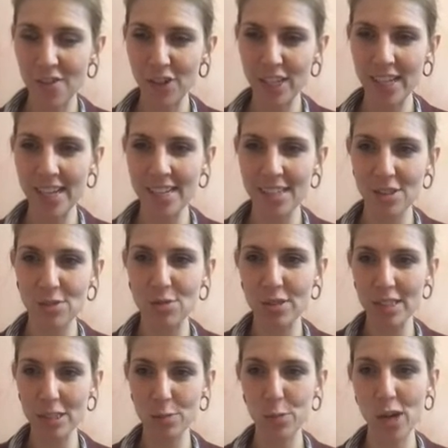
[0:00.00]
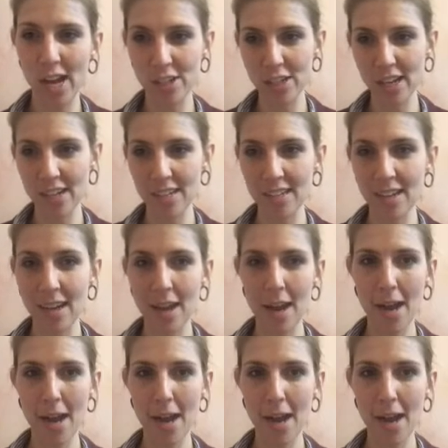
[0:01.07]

for kids through this project.